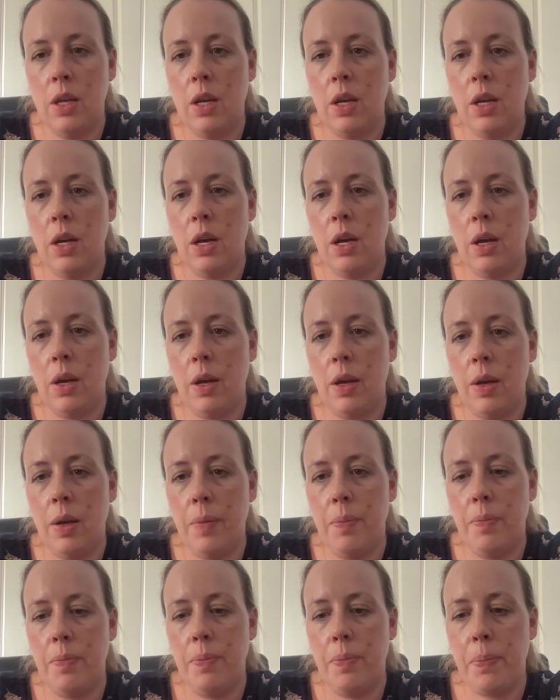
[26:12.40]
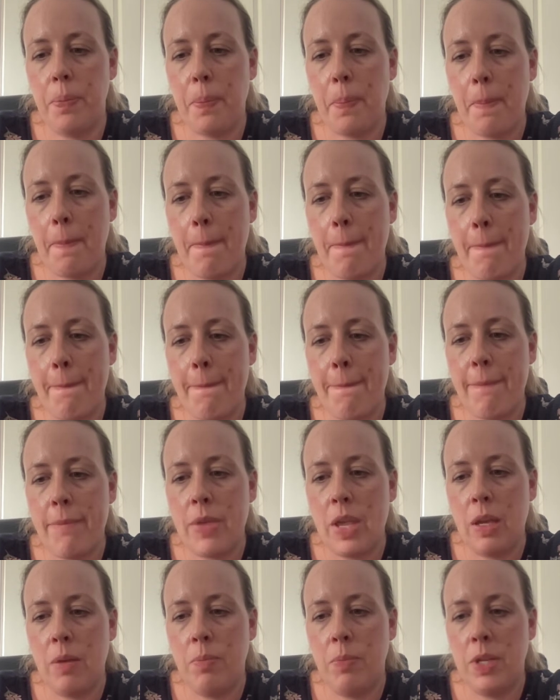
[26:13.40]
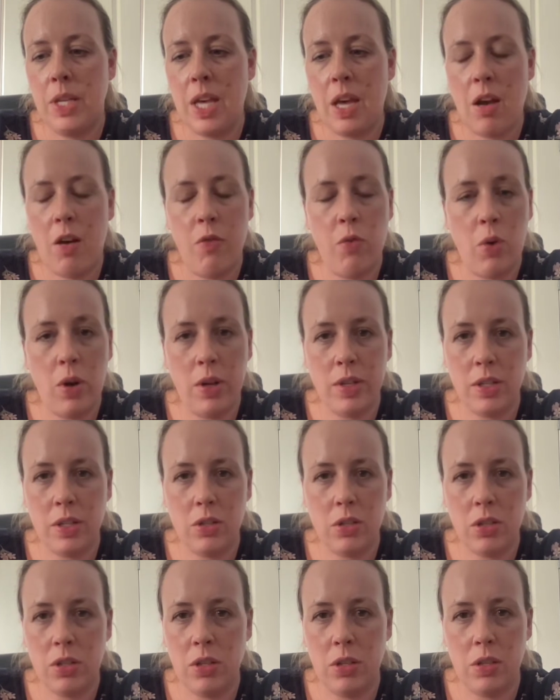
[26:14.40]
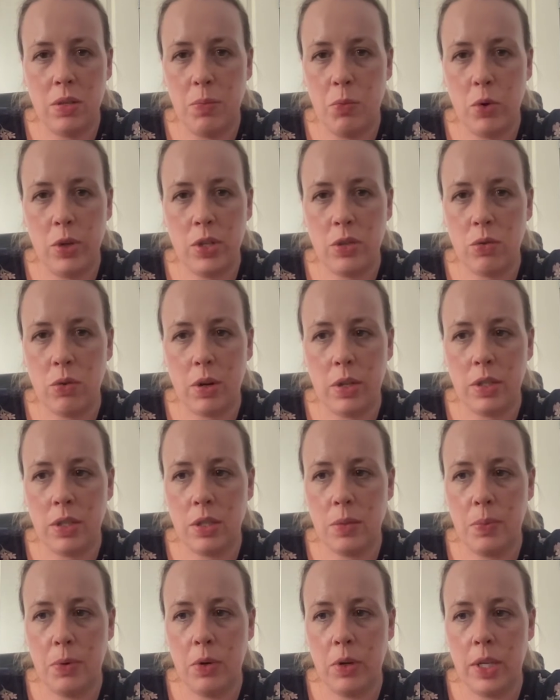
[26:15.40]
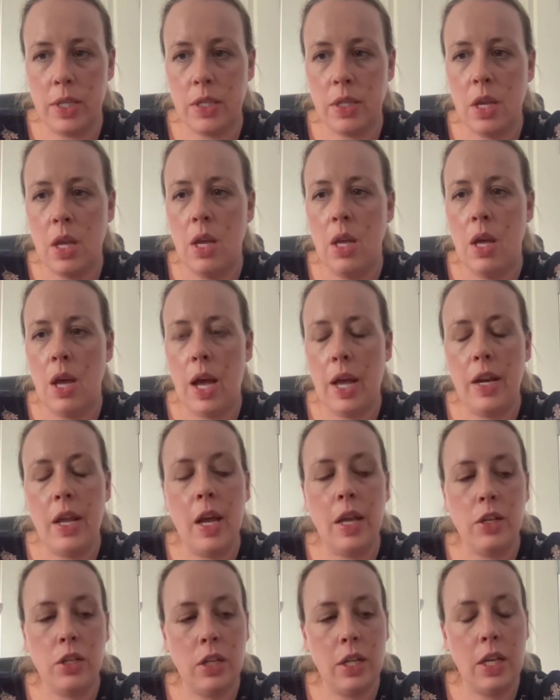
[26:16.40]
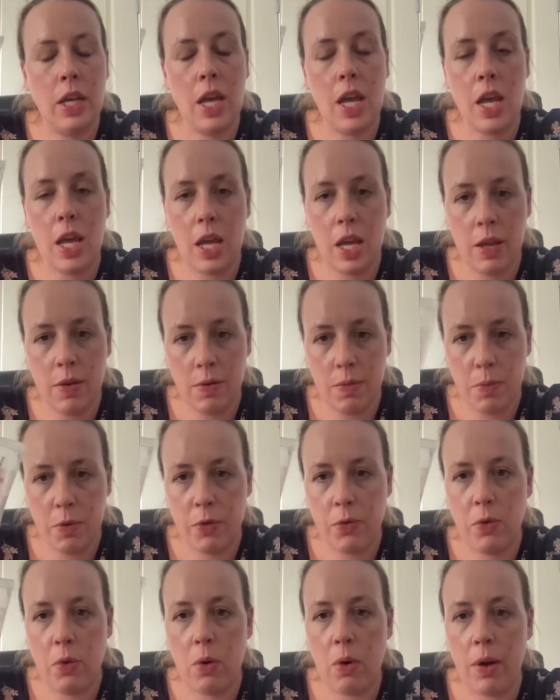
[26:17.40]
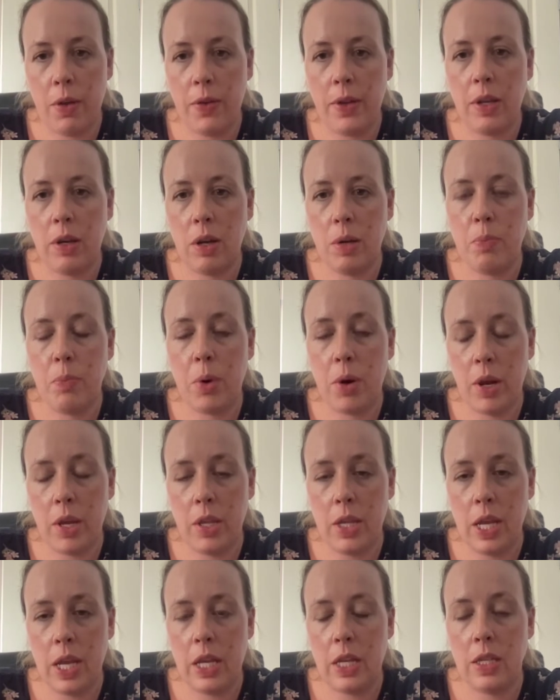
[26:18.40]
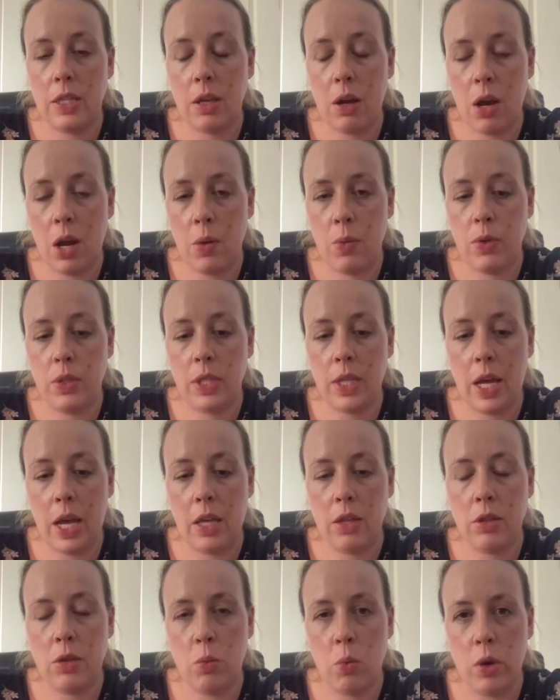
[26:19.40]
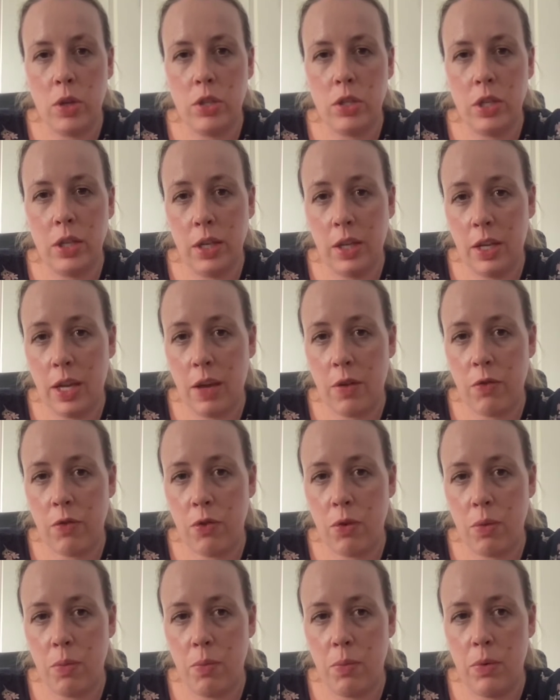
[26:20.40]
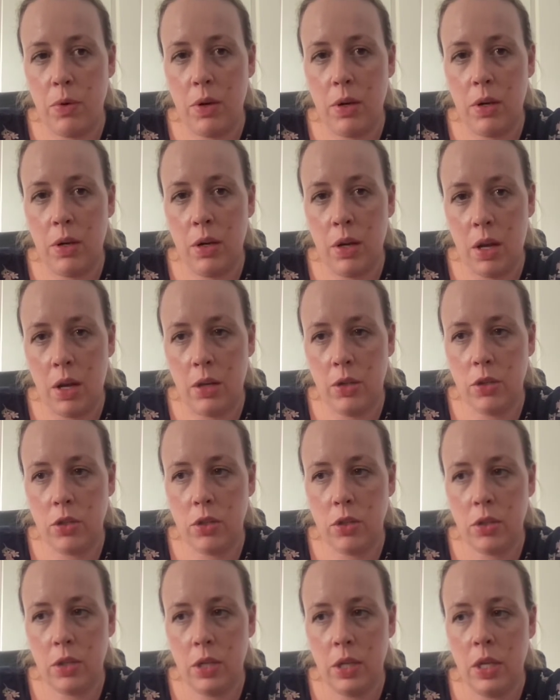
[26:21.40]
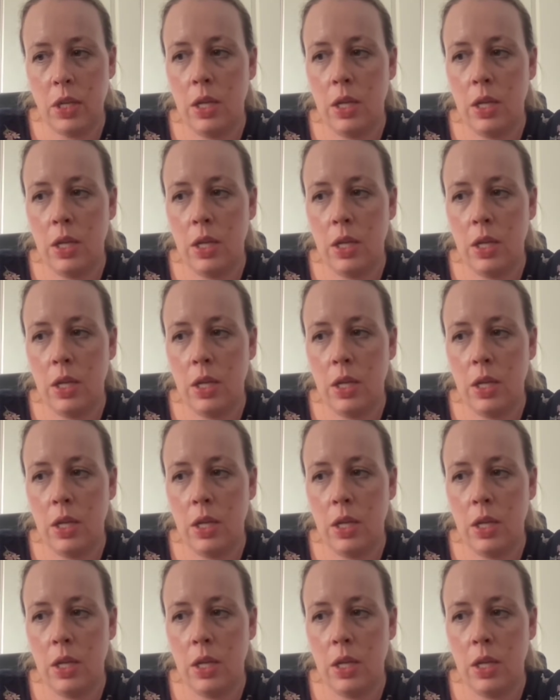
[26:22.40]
But yeah, otherwise I'd just use a moisturiser, to be honest. And actually, even before I think I'd buy these, I would get the ones you can get from Lush.